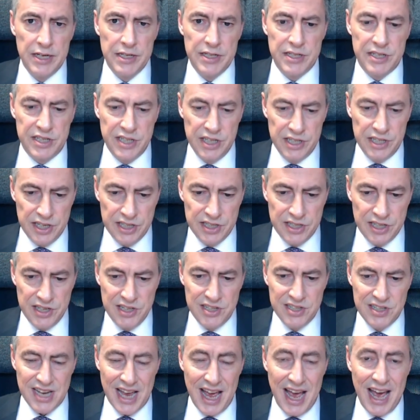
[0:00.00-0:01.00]

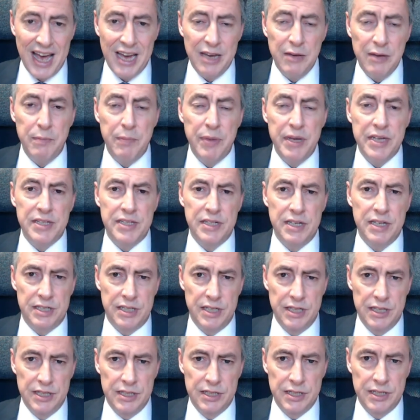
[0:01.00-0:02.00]
citizens, and
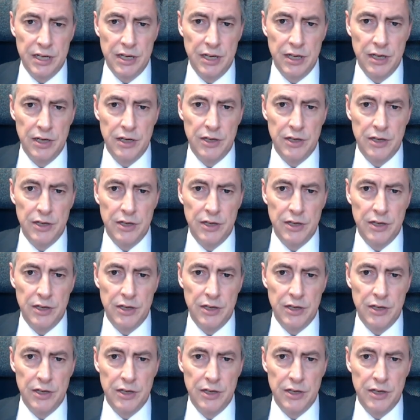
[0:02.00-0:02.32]
businesses